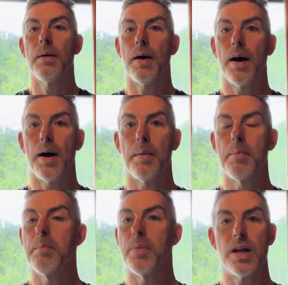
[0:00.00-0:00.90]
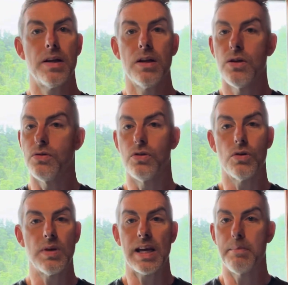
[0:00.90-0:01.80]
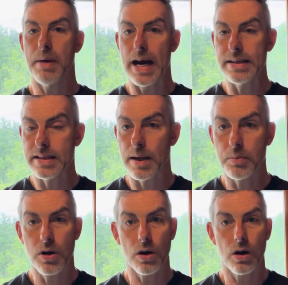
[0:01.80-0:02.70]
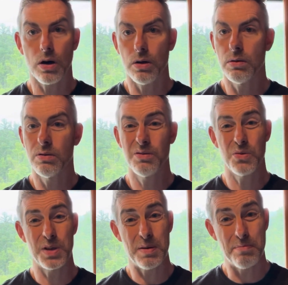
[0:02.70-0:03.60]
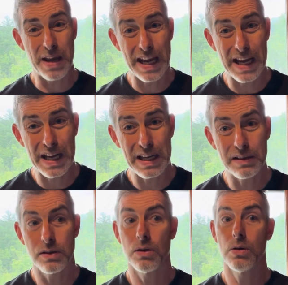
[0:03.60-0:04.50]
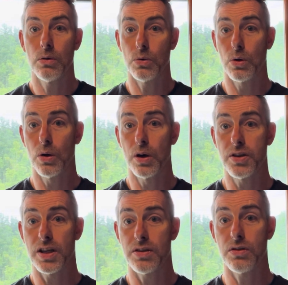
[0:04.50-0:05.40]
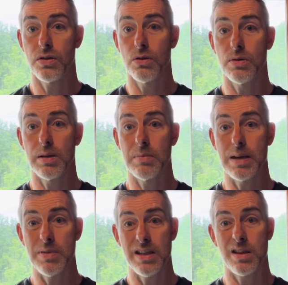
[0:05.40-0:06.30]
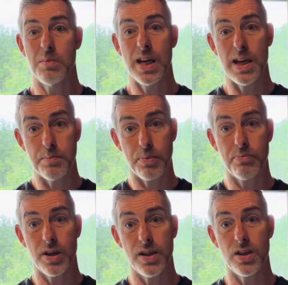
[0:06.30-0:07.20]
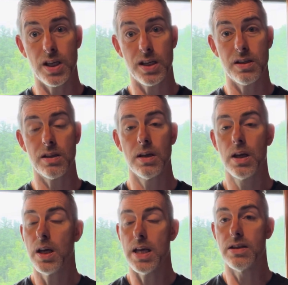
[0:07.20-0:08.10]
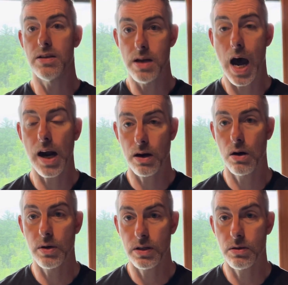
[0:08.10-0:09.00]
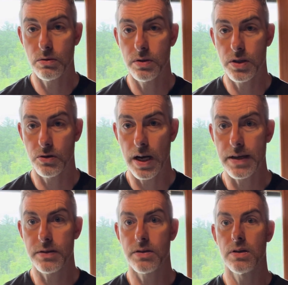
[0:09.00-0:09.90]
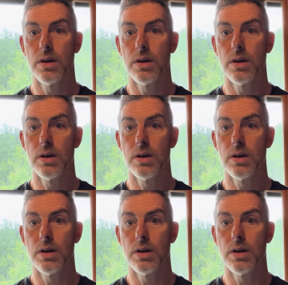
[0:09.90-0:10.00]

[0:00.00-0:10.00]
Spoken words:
But doing a bicep curl with a band or just doing maybe some hip bridges is not going to address